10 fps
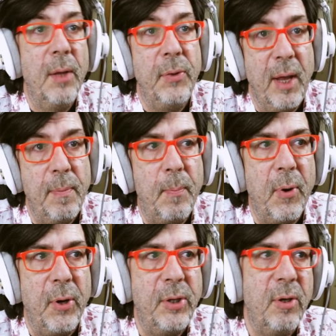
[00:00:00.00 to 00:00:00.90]
the
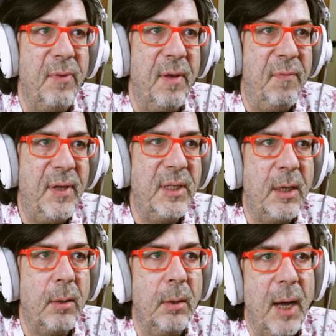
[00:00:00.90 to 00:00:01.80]
endpoint of the
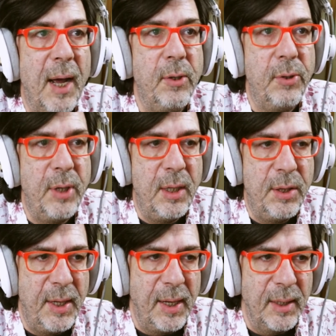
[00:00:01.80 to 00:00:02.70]
physical
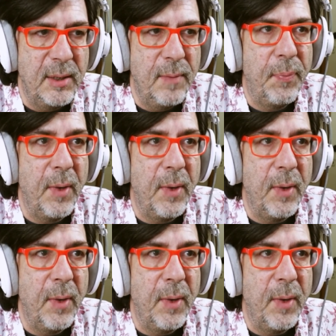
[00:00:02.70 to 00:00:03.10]
IoT things.